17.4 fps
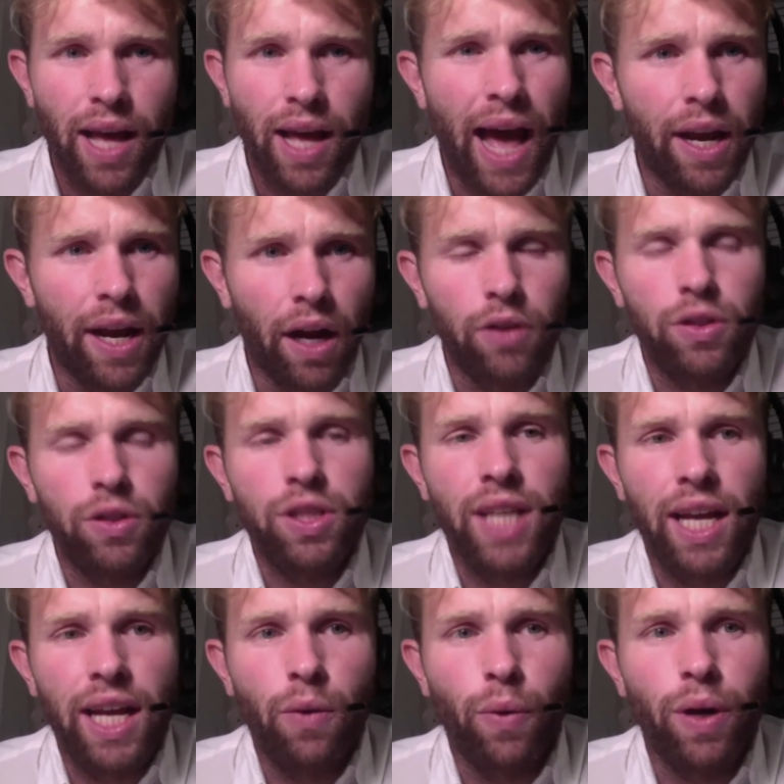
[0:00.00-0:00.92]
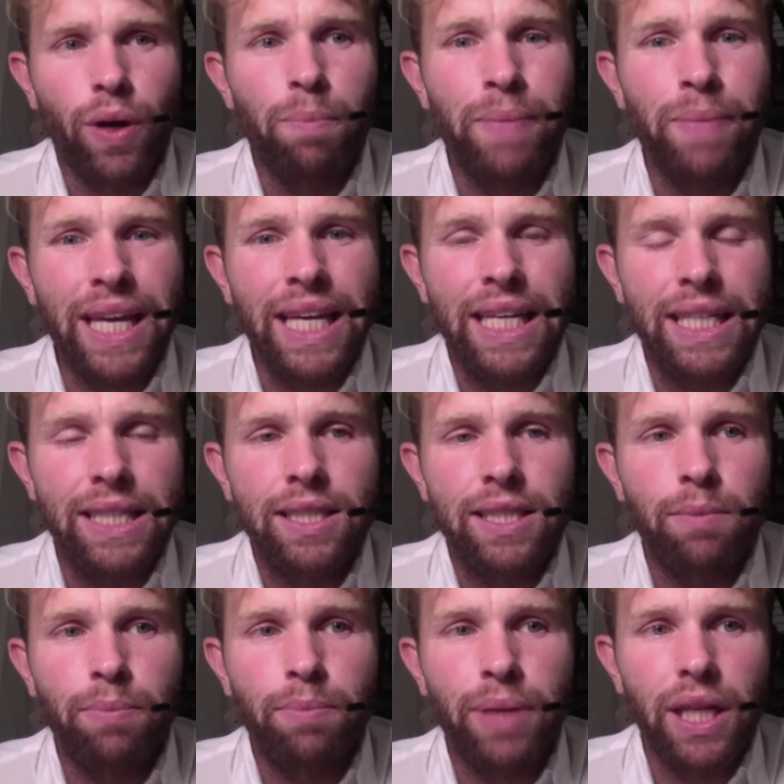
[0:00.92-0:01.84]
and understanding what it means
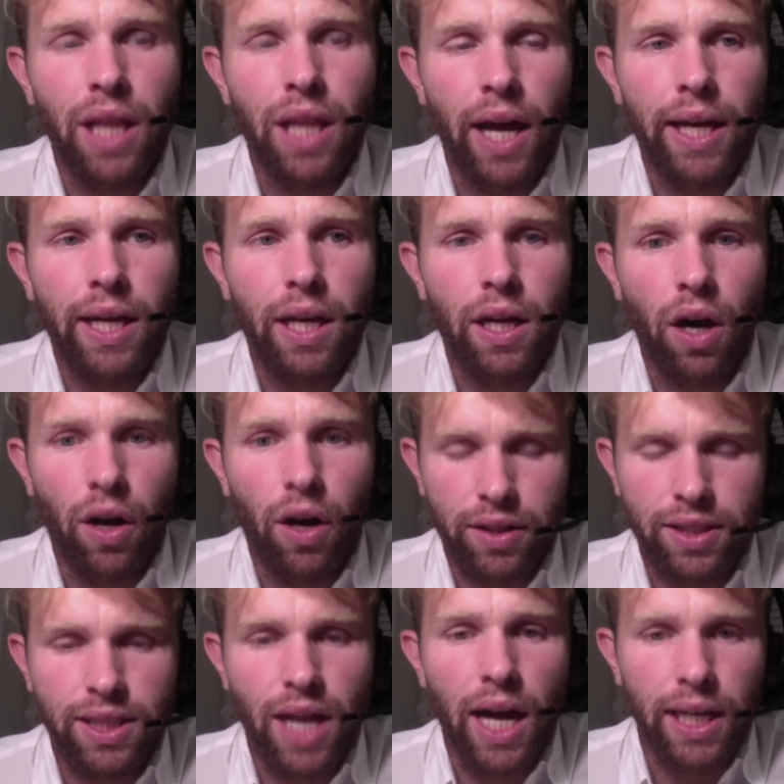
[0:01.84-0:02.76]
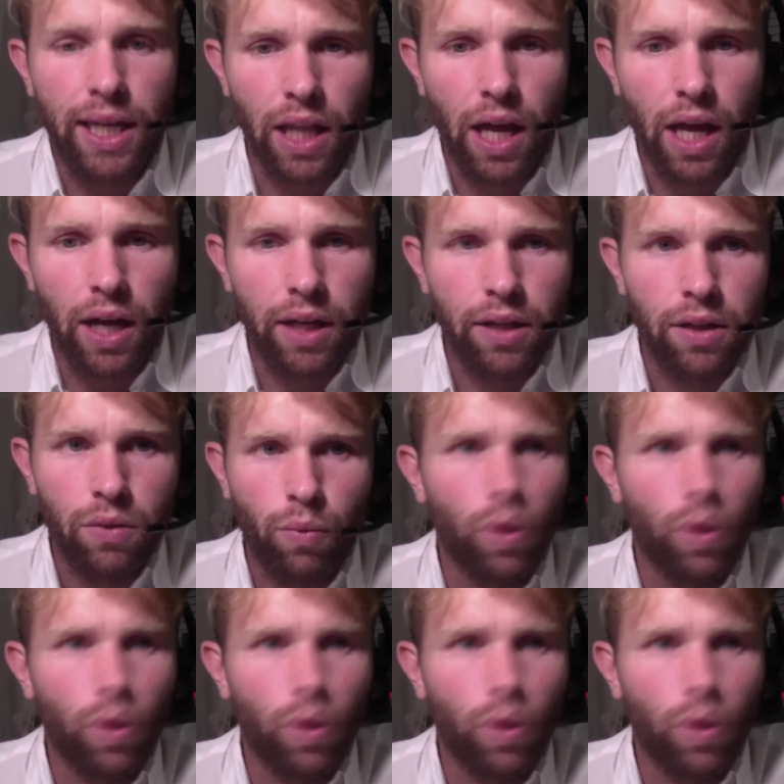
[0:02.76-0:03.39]
to be like on a sideline,